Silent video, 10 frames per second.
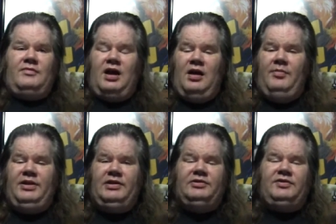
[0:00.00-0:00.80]
I'm
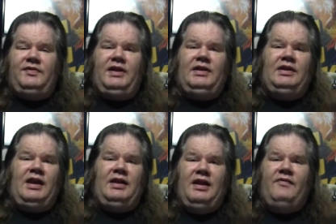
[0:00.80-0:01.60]
an Eagles fan,
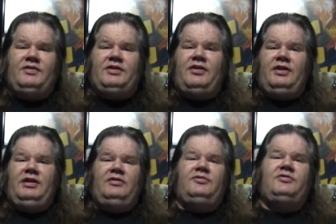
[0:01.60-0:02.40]
and I never saw the
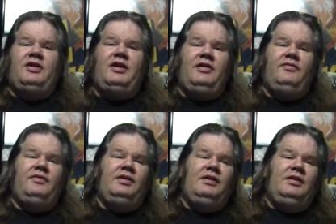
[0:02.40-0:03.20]
Eagles live.
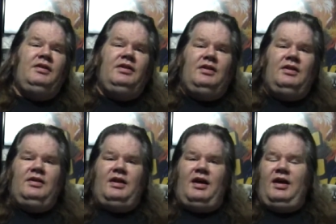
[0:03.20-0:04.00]

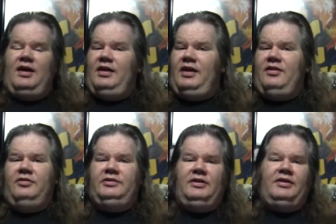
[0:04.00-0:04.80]
I like
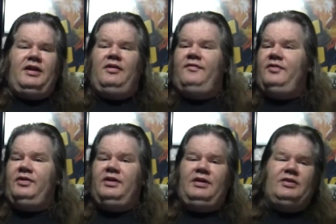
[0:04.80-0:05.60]
Hotel
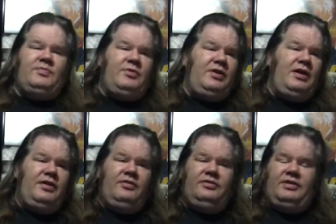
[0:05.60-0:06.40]
California,
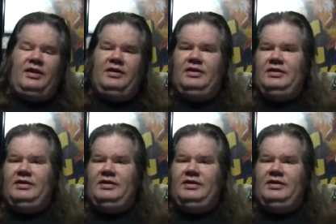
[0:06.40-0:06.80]
Desperado, Take It